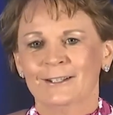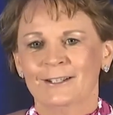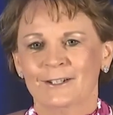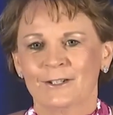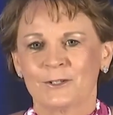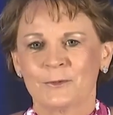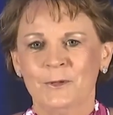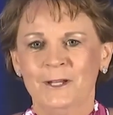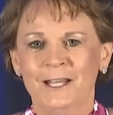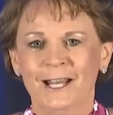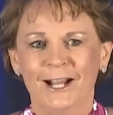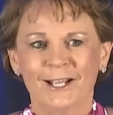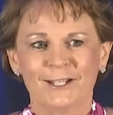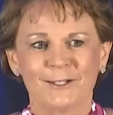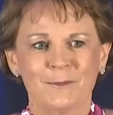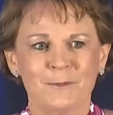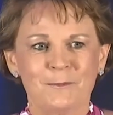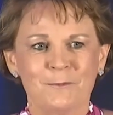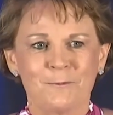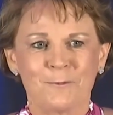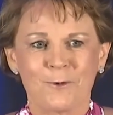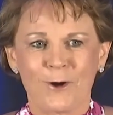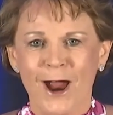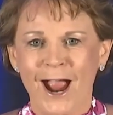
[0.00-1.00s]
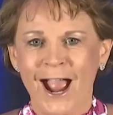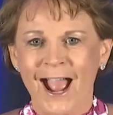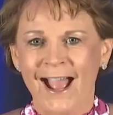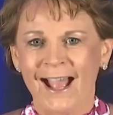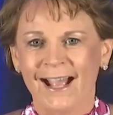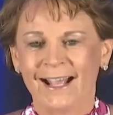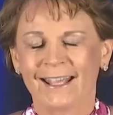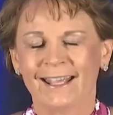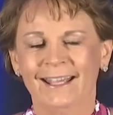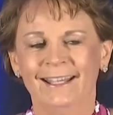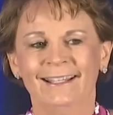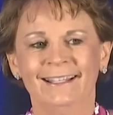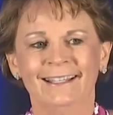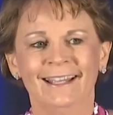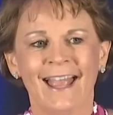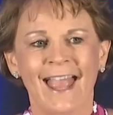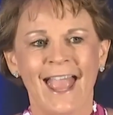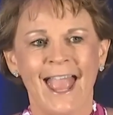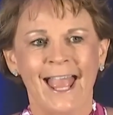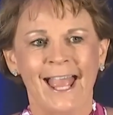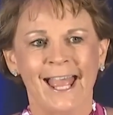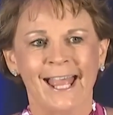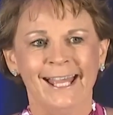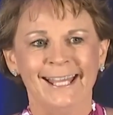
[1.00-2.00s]
sweet husband, Brack,
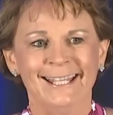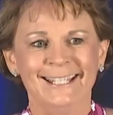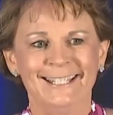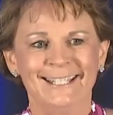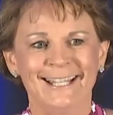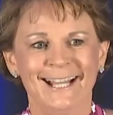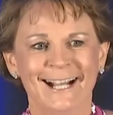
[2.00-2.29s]
and